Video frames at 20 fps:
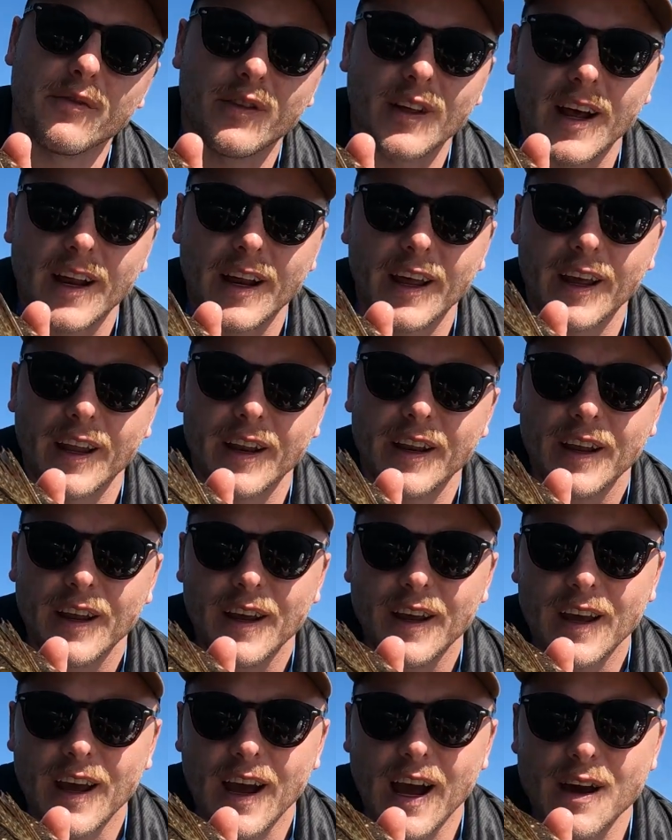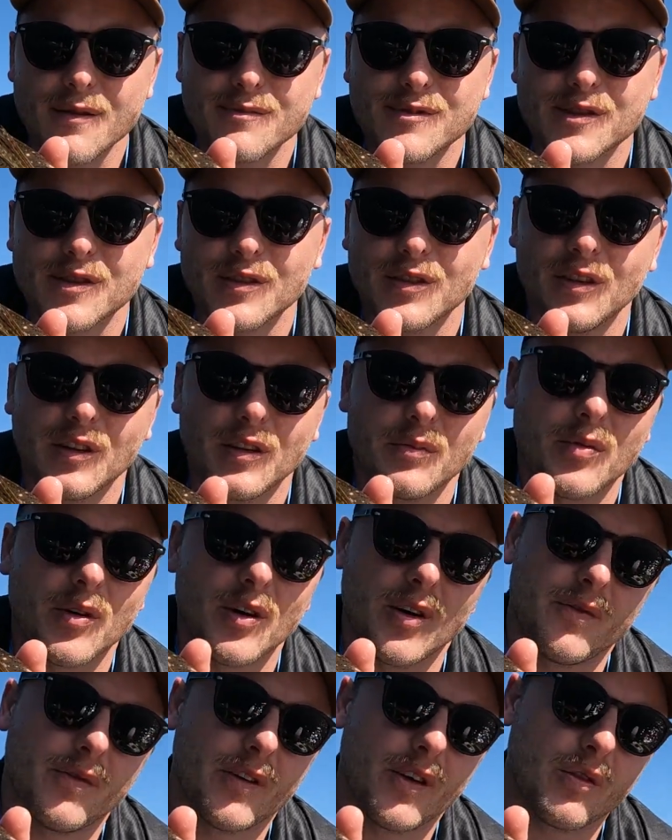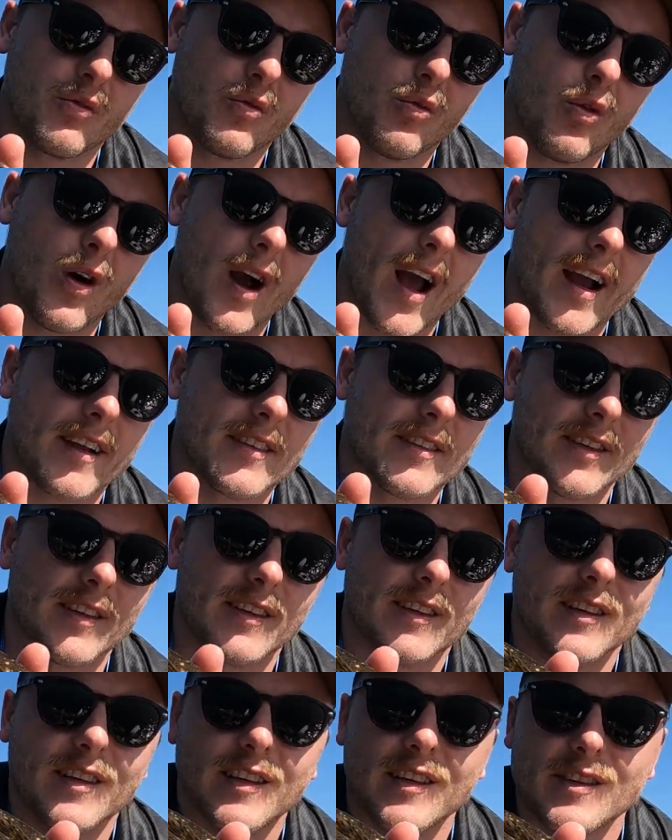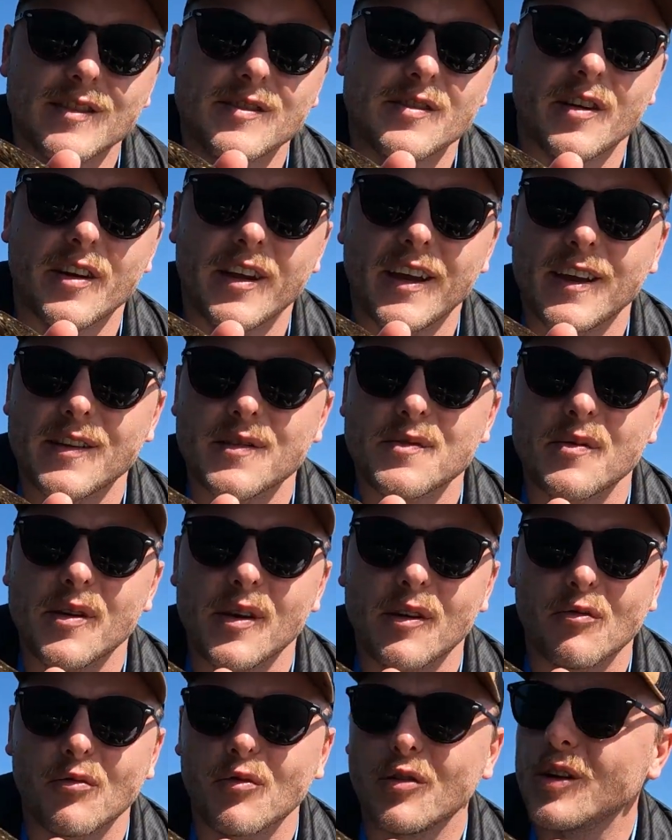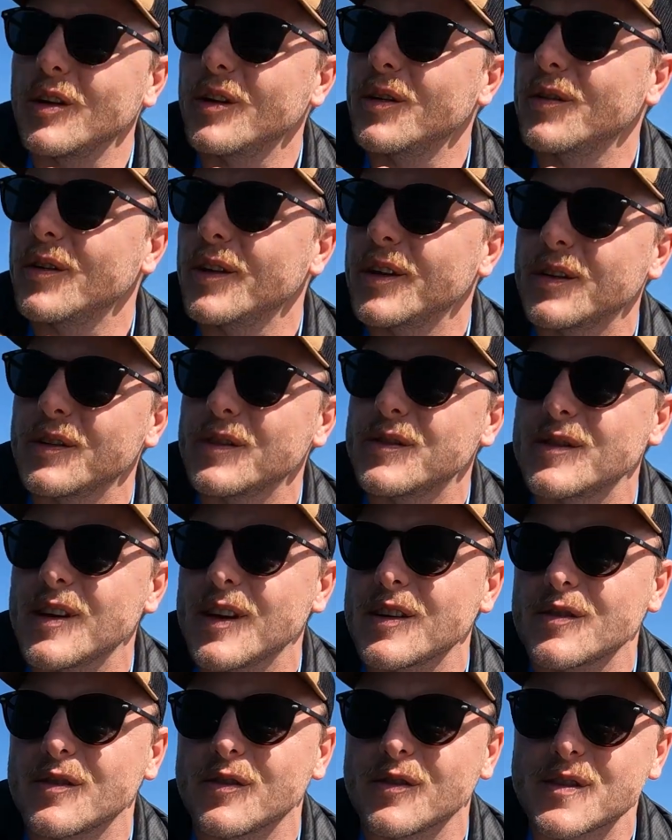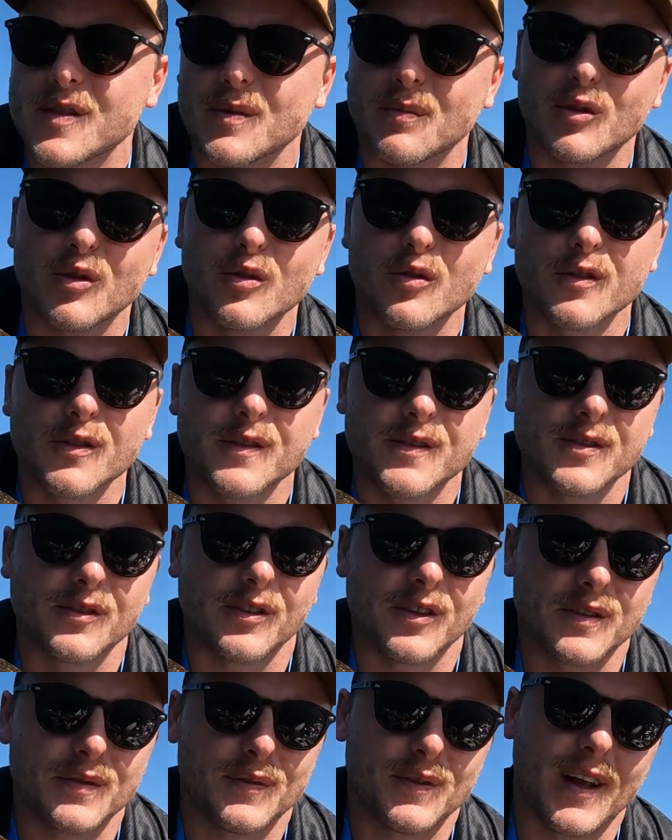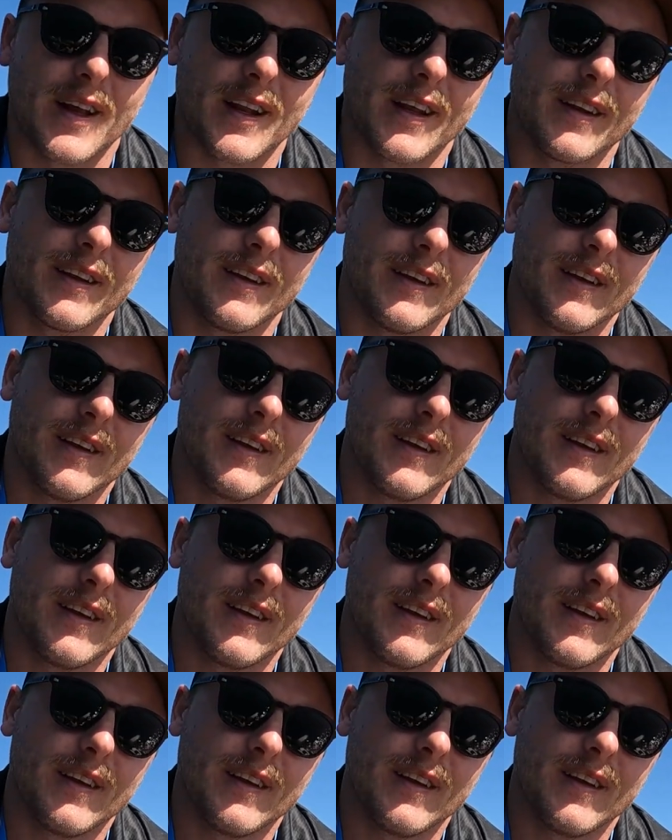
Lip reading: flathead, absolutely perfect. Whacked it. It's turning out to be a really, really good session on some good sized flathead.